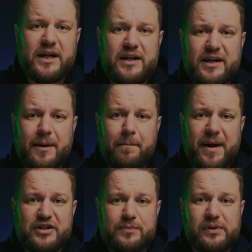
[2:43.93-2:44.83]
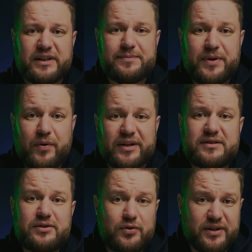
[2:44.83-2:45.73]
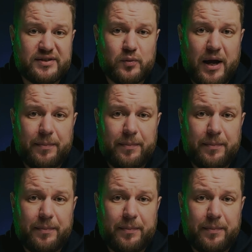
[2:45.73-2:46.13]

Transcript: in a compatible experience to Uniswap.